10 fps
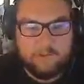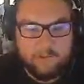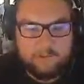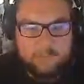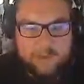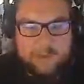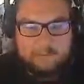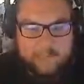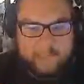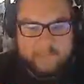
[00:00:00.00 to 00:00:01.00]
might not
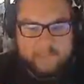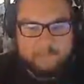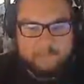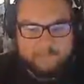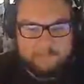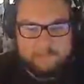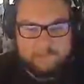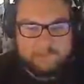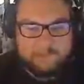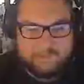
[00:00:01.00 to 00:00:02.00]
be that different from
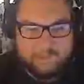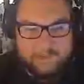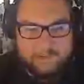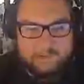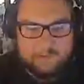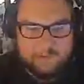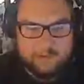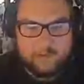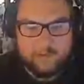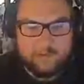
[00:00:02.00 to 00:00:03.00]
just standard Dark
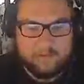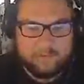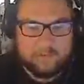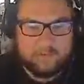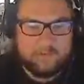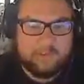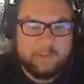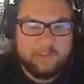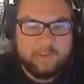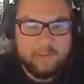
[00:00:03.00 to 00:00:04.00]
Souls.
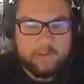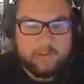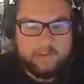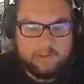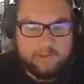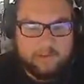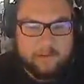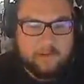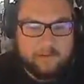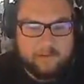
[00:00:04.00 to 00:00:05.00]
Like, are you
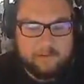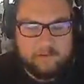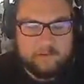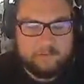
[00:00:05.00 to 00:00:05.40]
going to do...